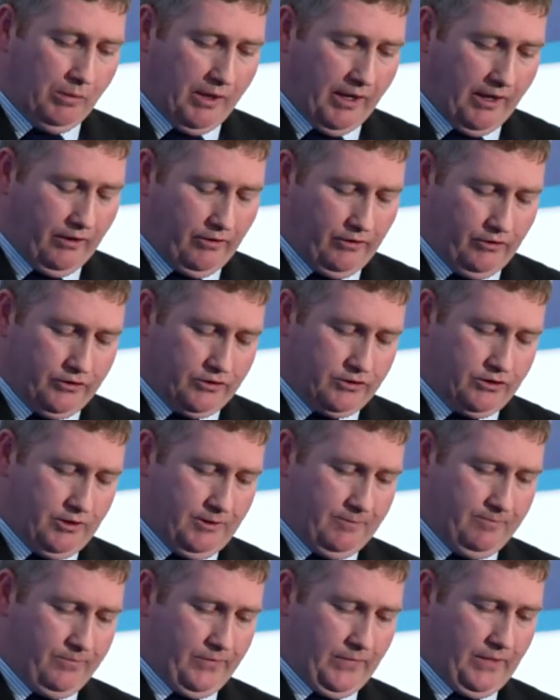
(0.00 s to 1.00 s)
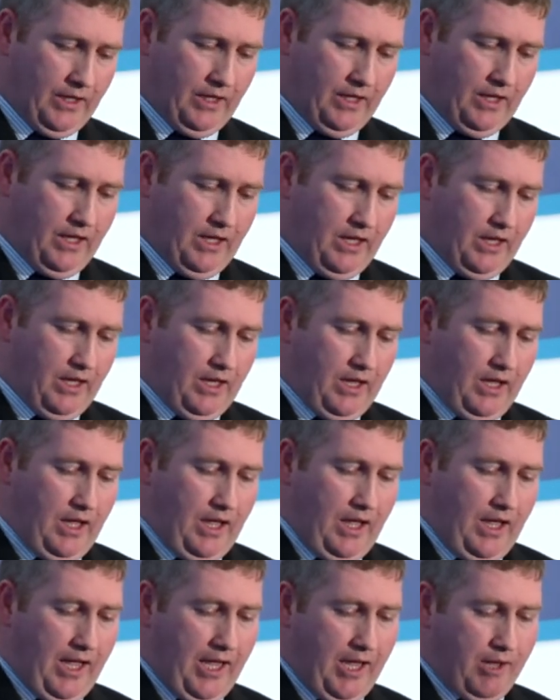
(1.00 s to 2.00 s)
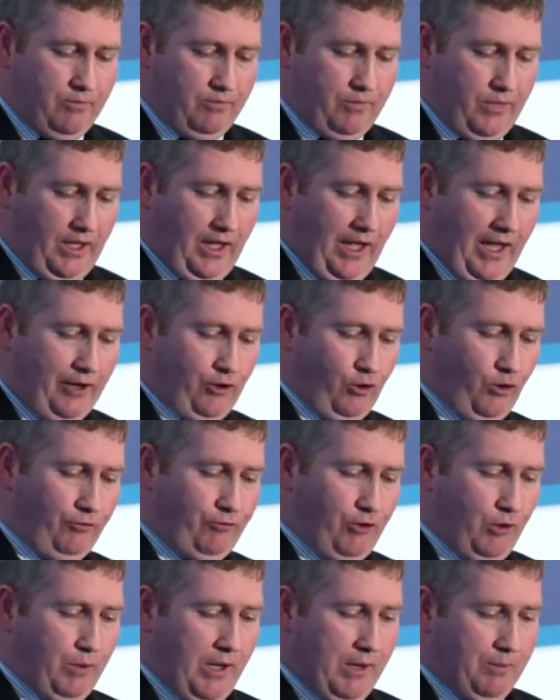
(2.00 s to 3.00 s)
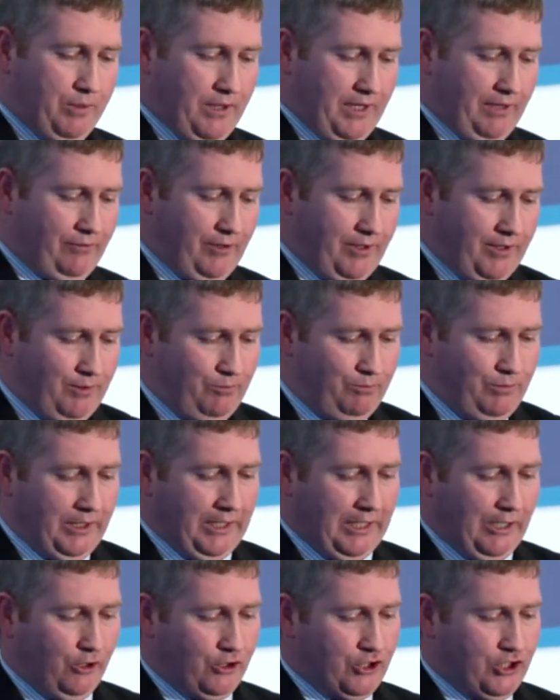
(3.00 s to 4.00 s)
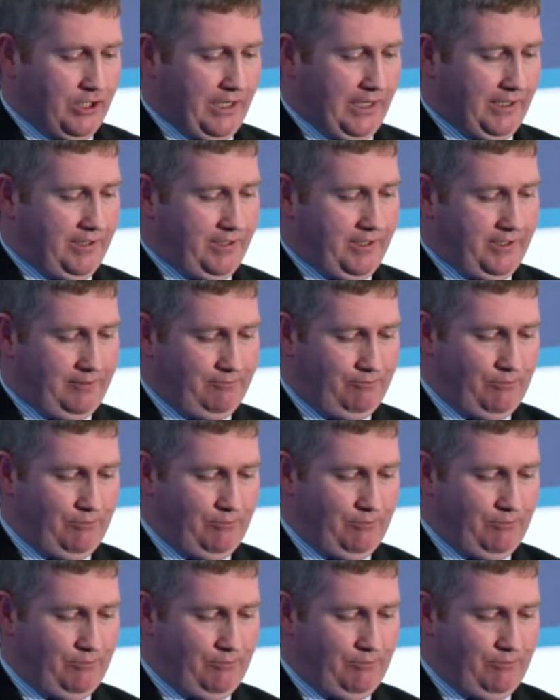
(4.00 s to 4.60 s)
partners. I know a few people have been clutching at,